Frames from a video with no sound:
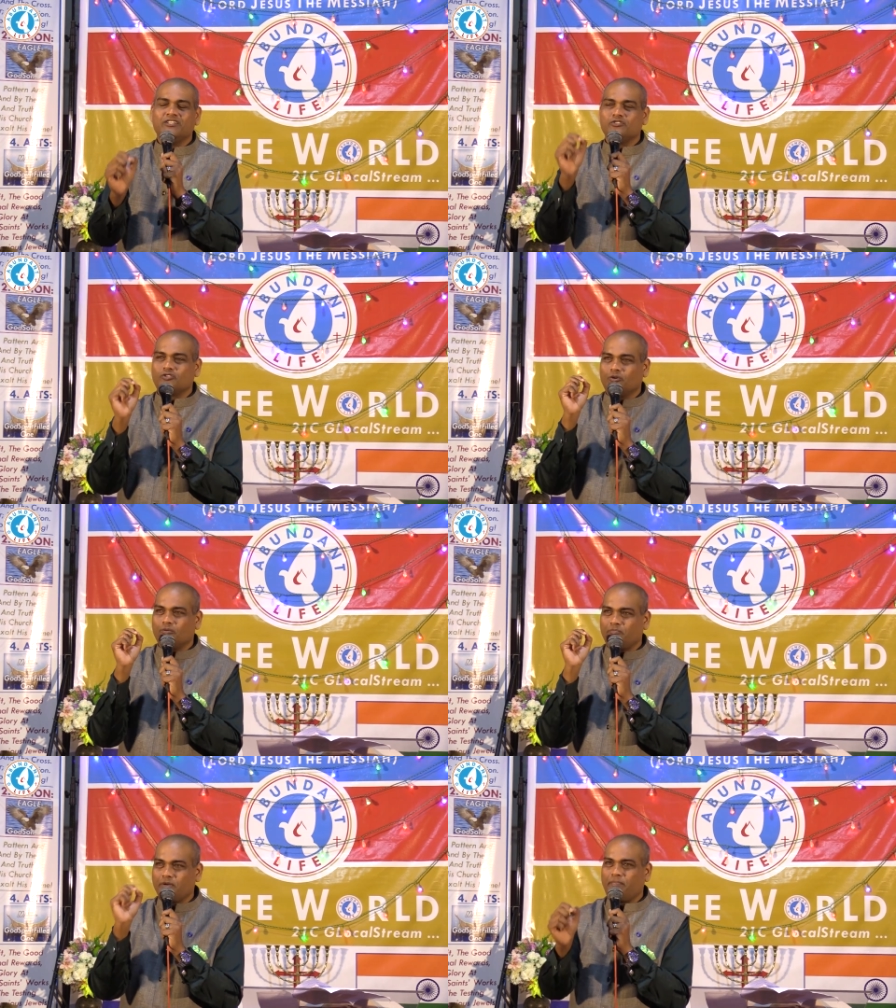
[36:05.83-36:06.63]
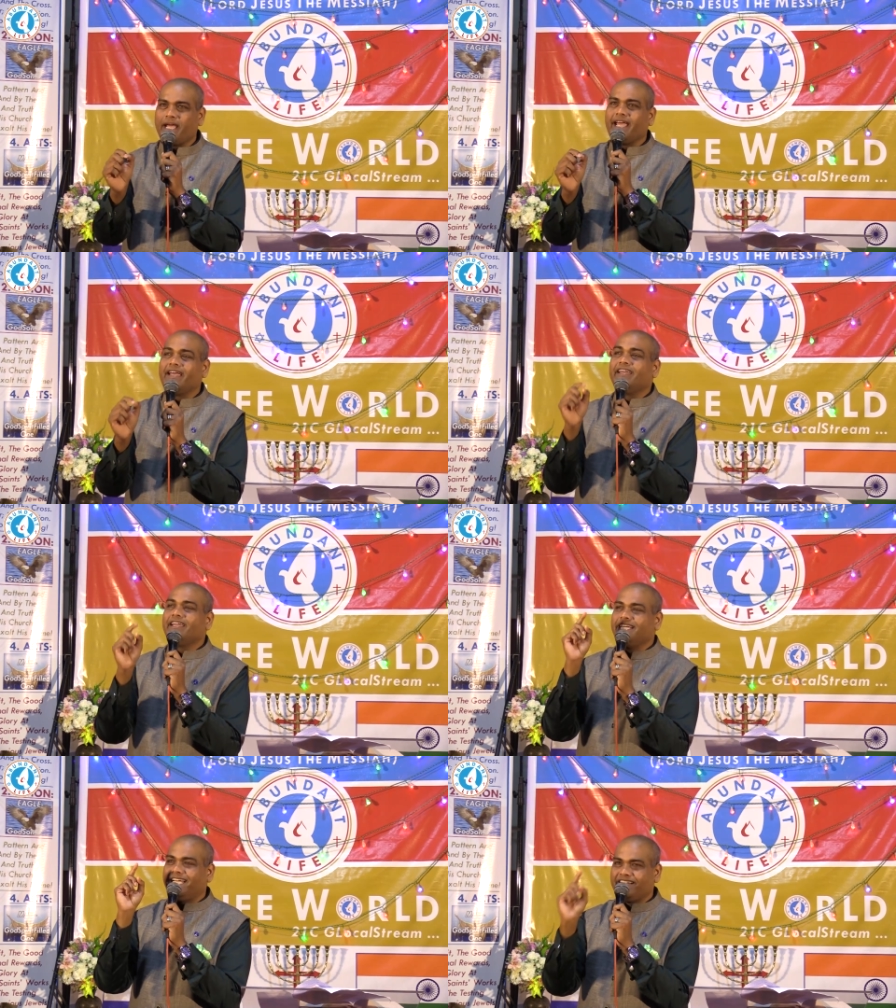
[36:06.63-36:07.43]
So prepare,
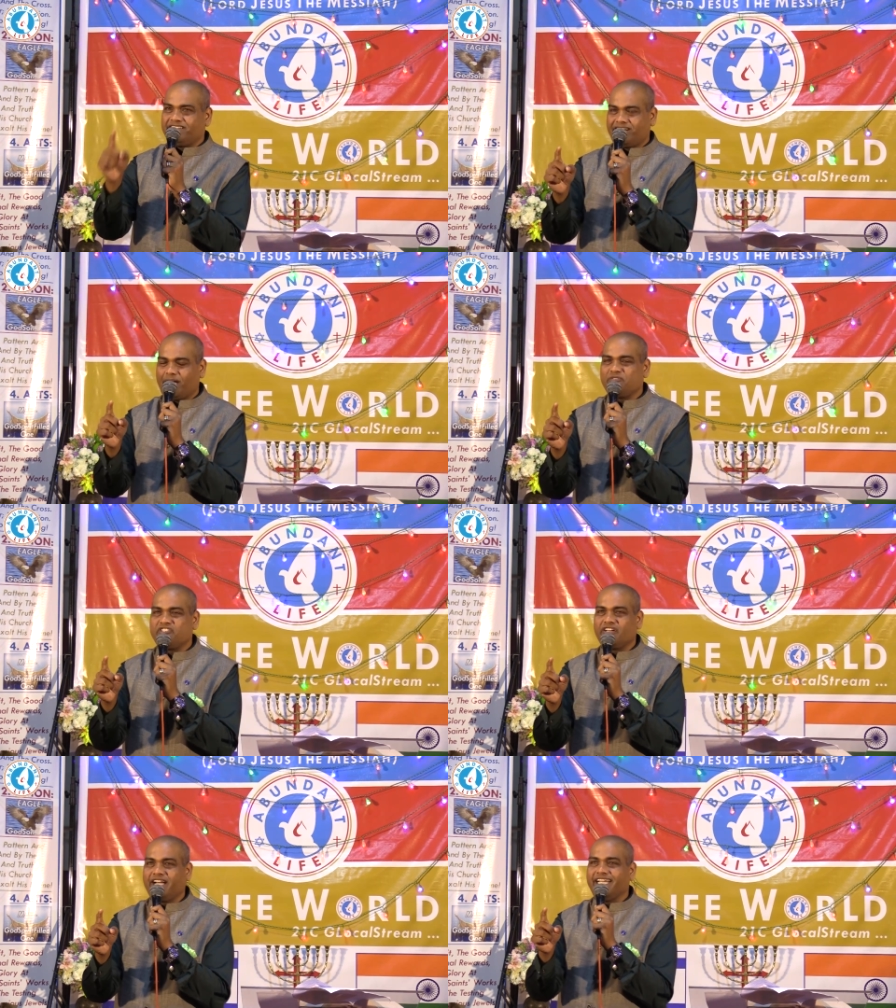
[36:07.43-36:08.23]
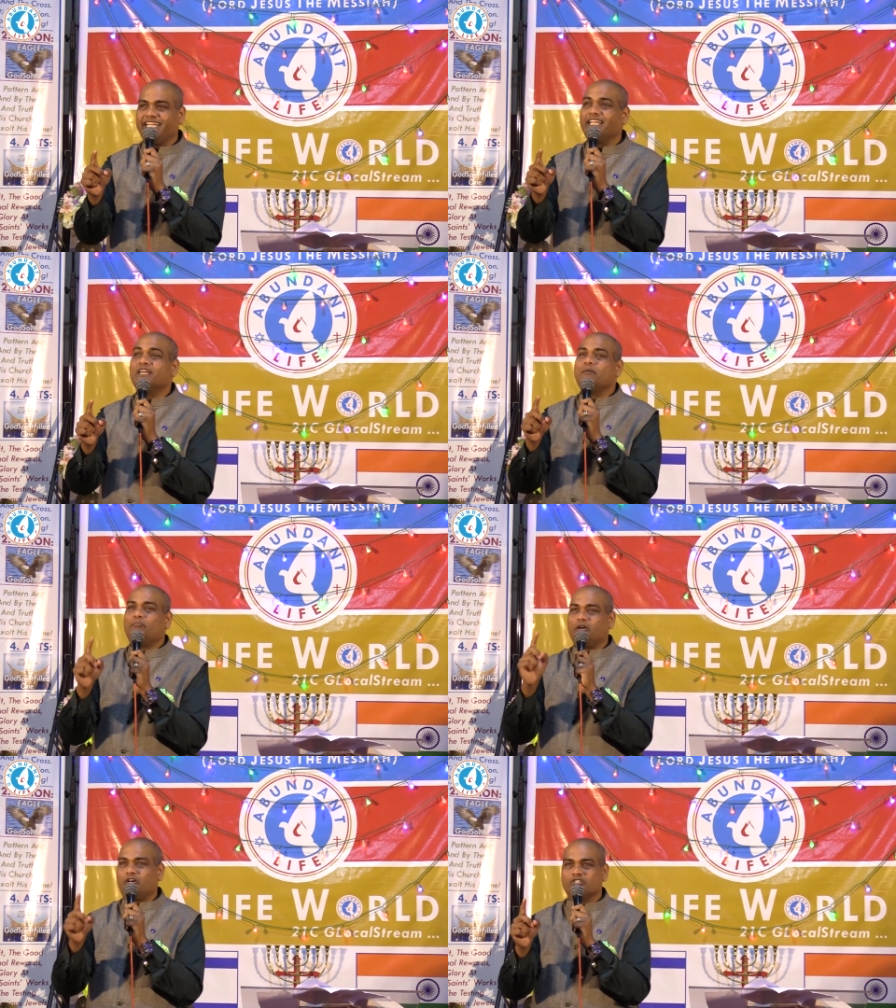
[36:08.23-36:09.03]
get rapture ready
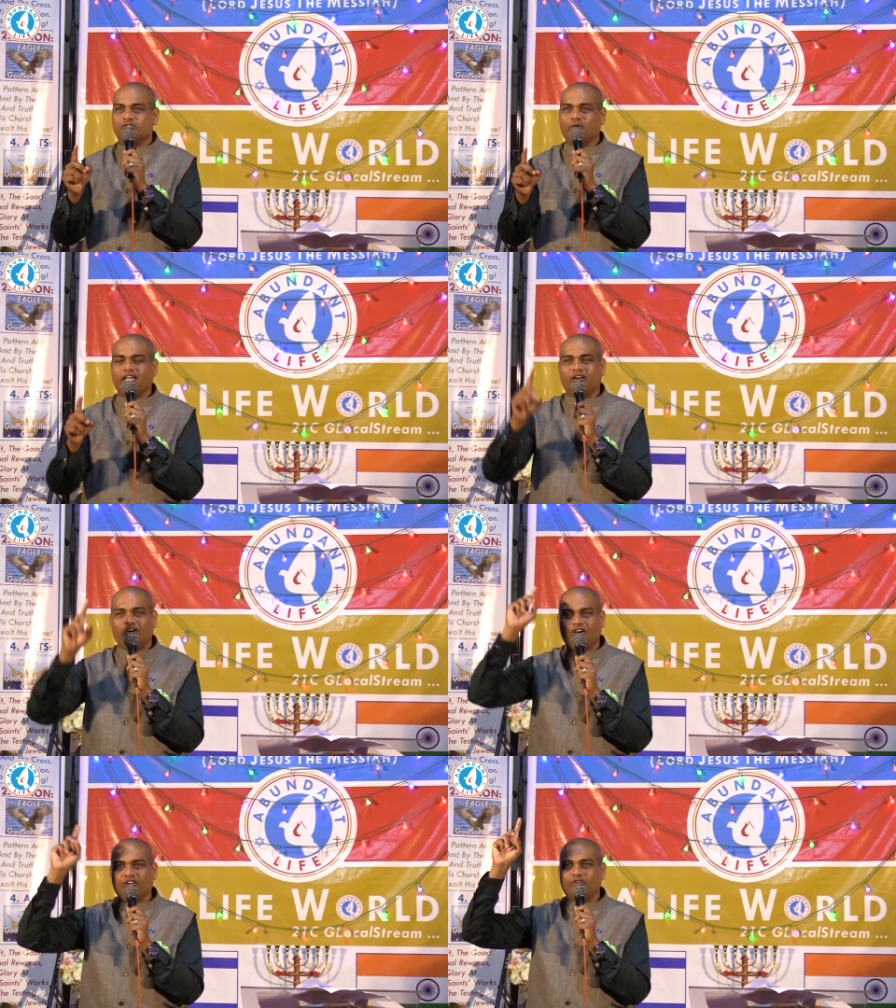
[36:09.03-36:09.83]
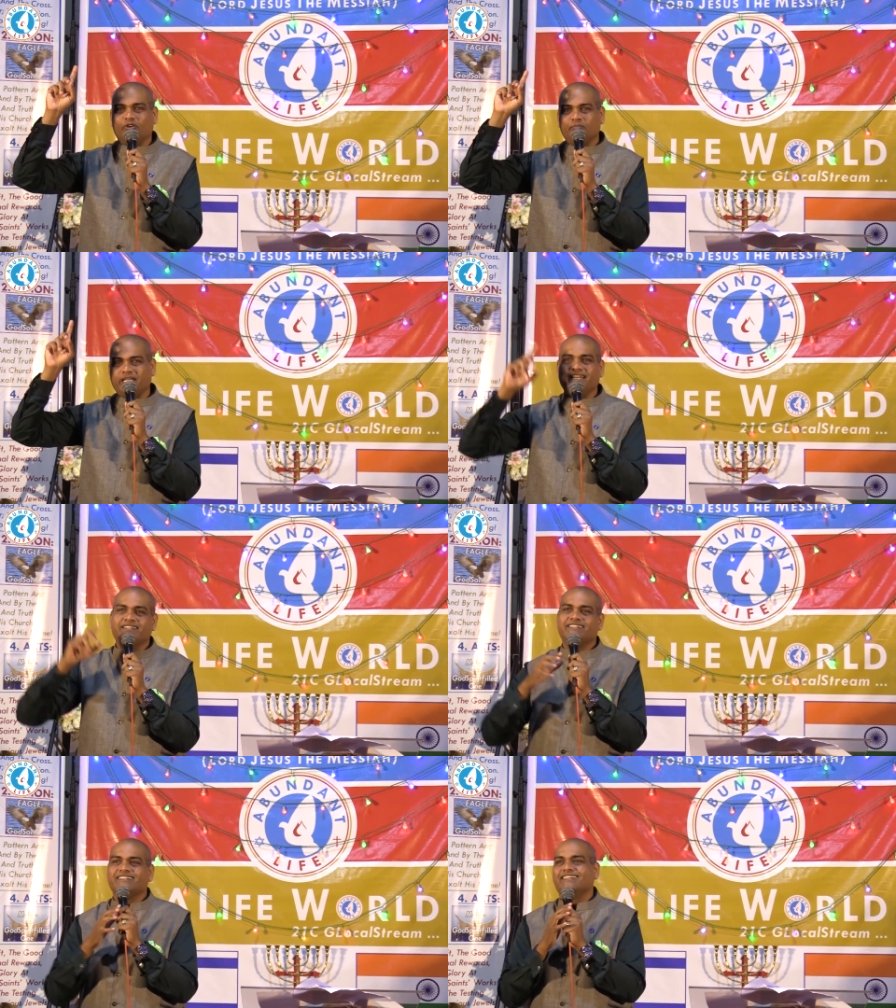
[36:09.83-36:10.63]
because we are all going to
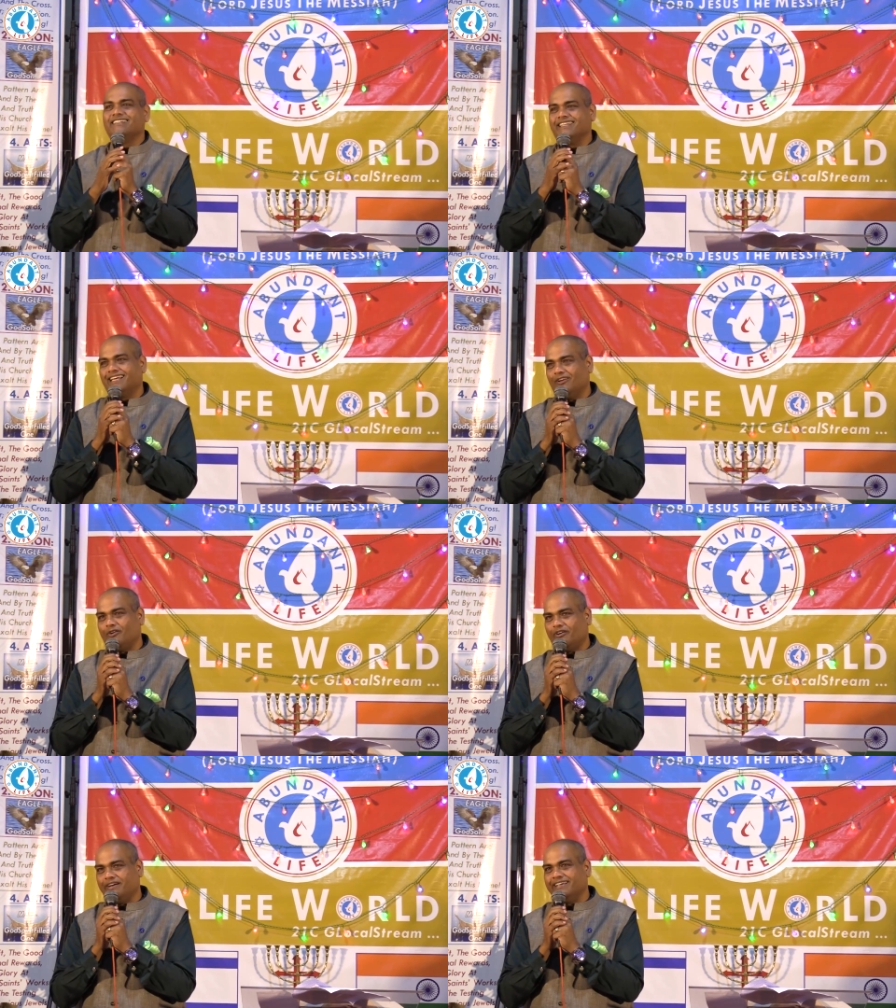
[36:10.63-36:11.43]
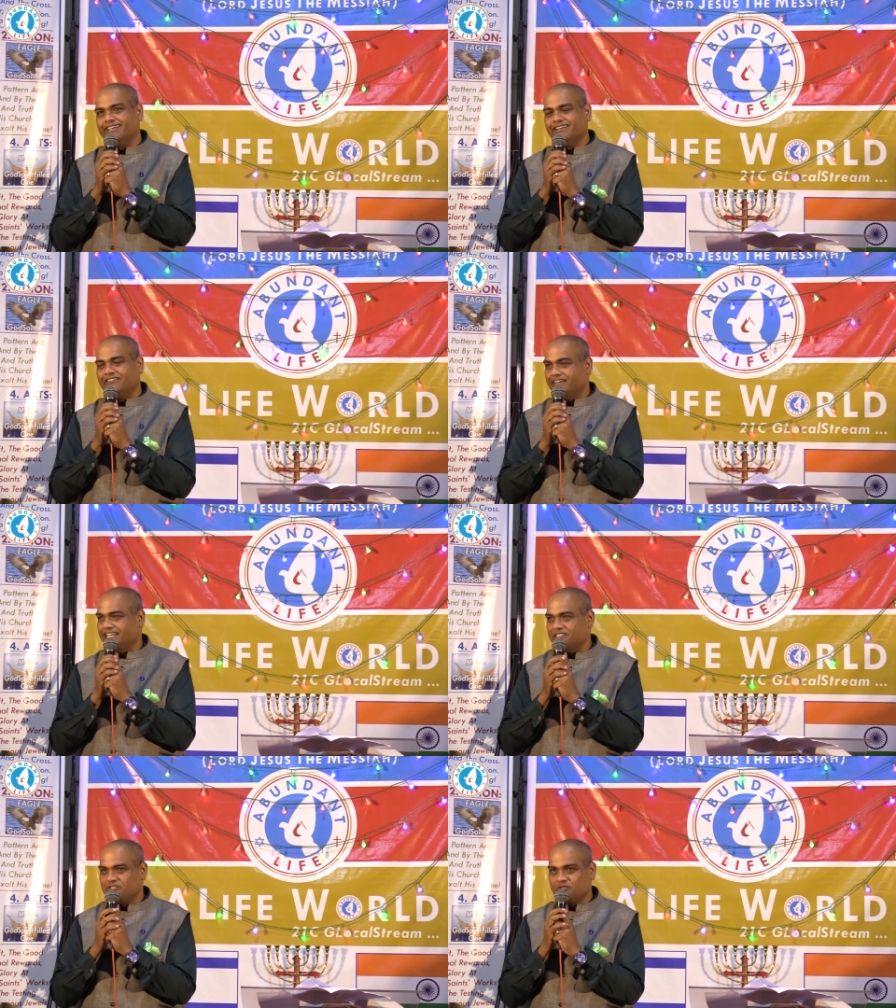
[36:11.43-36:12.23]
meet the Lord
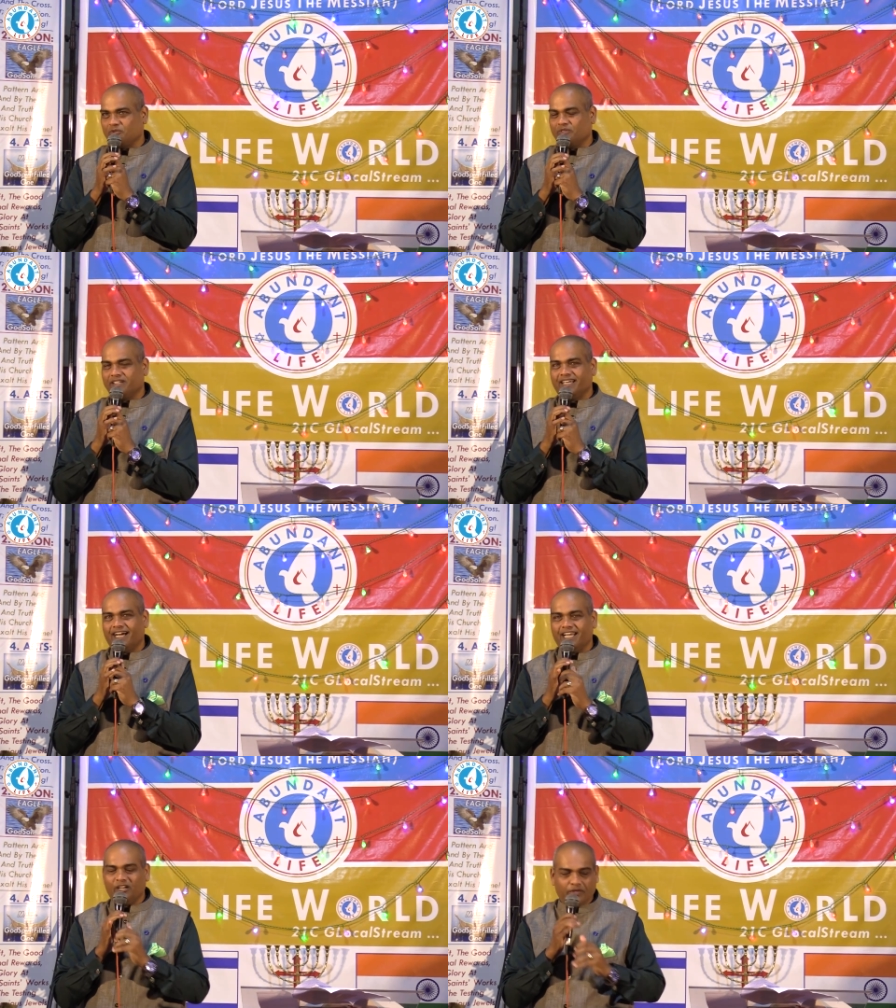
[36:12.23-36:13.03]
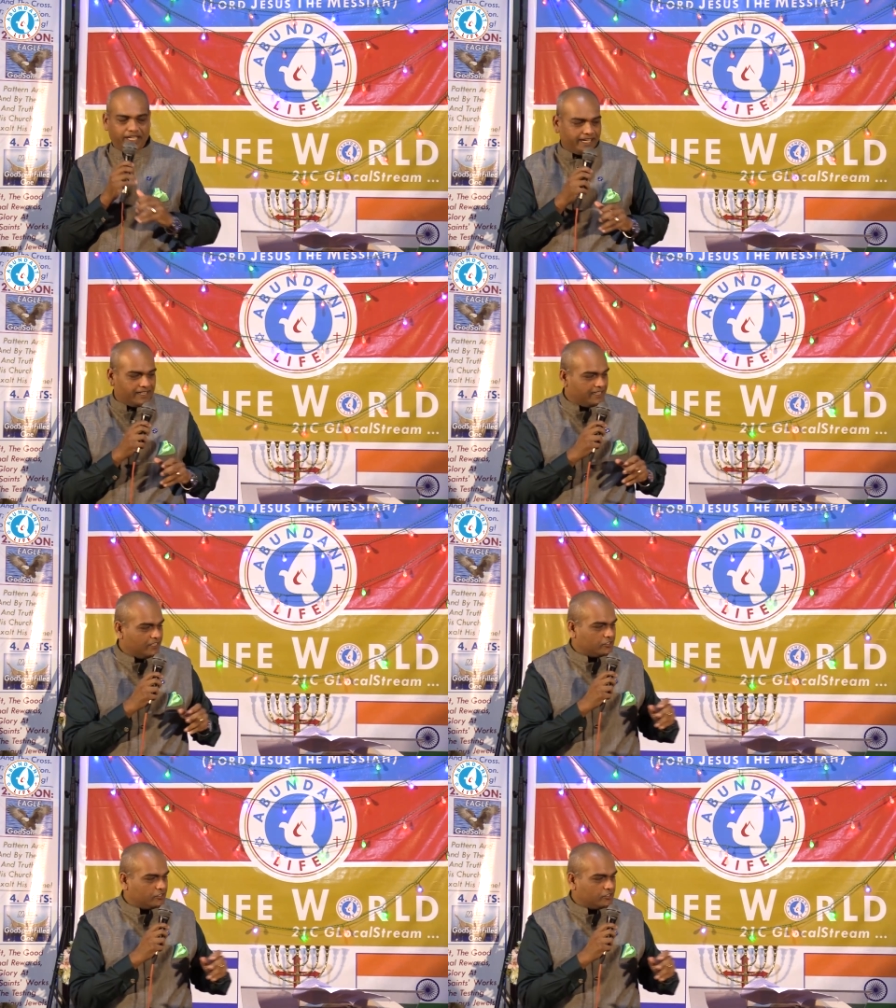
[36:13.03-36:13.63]
very soon. Hallelujah.